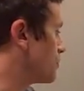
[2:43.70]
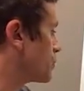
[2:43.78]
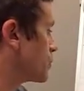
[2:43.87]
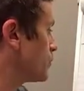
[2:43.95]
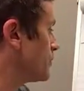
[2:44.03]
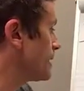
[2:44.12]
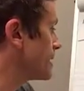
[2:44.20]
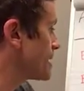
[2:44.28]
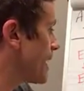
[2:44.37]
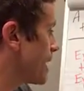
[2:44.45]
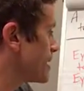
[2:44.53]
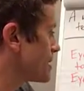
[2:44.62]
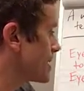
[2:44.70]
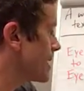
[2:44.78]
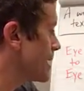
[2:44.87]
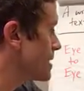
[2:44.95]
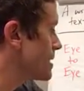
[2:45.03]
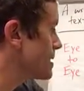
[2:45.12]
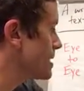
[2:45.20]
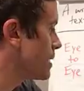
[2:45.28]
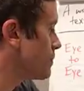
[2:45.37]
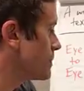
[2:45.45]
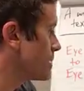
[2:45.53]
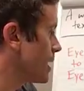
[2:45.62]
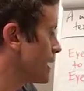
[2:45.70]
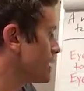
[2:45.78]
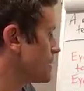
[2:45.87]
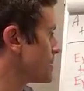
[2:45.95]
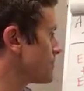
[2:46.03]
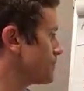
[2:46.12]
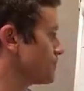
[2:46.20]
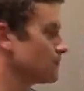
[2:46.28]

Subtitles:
improving its eyesight in the dim light.